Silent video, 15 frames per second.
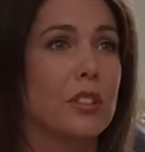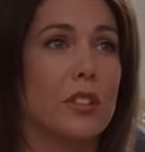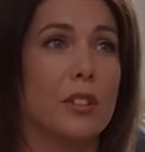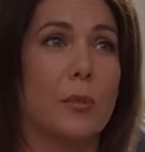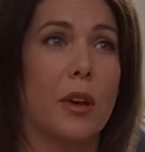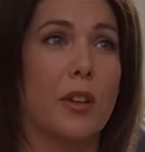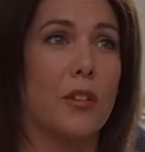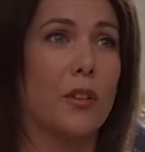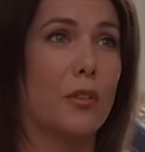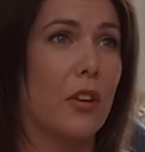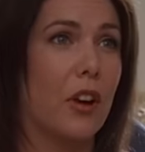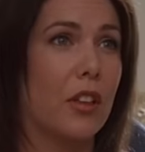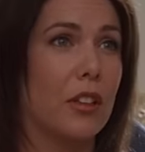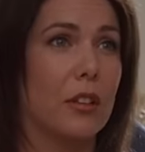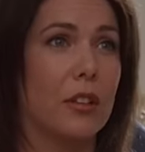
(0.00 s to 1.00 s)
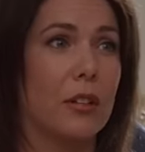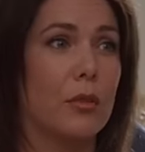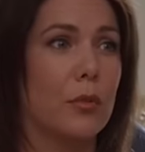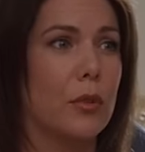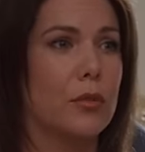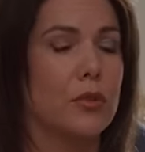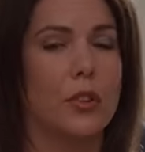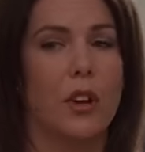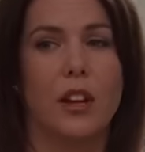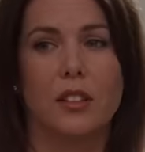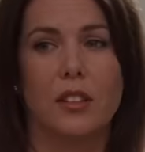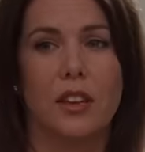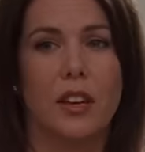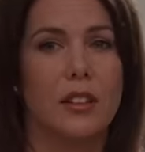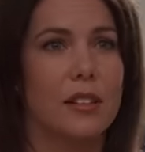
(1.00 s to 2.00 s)
this is about their father. We've
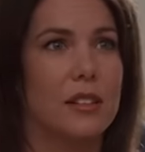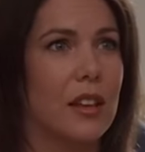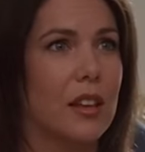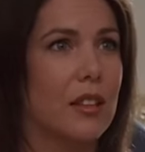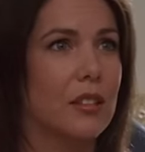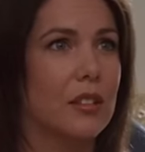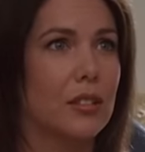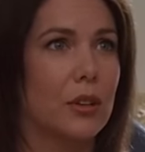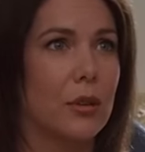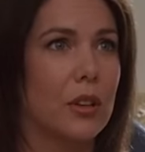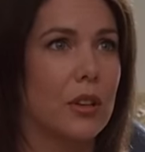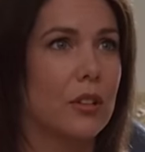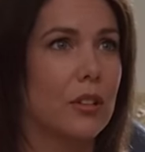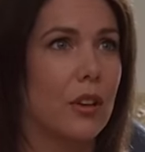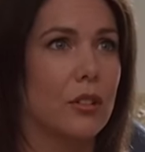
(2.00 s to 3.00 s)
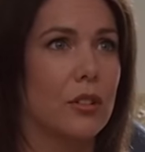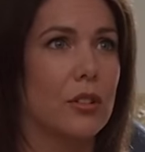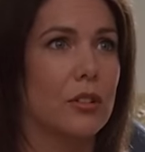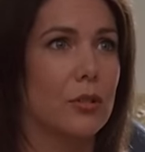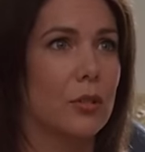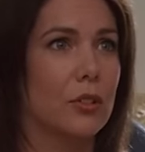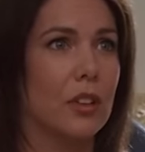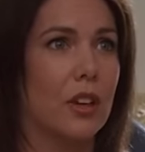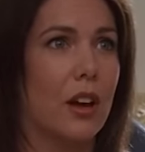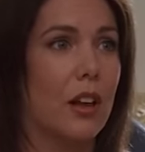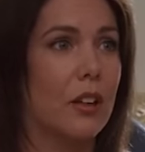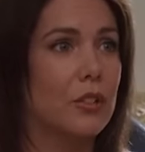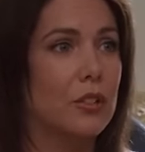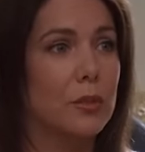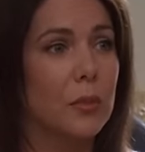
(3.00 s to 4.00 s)
tried to get Seth and Zoe to talk to the school
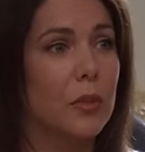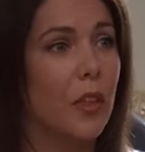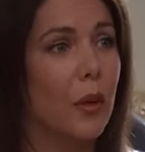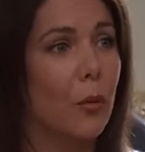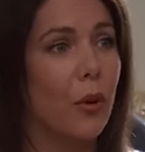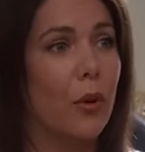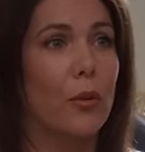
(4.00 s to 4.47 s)
psychologist, but they